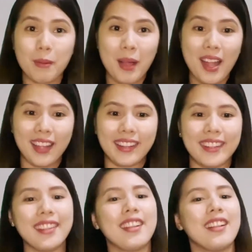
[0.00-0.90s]

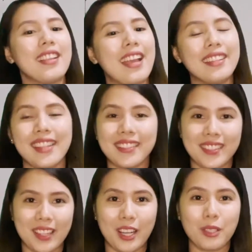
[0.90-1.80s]
on, and let's
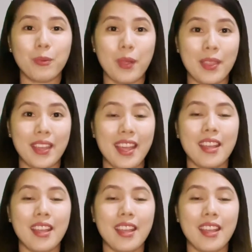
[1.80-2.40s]
start with a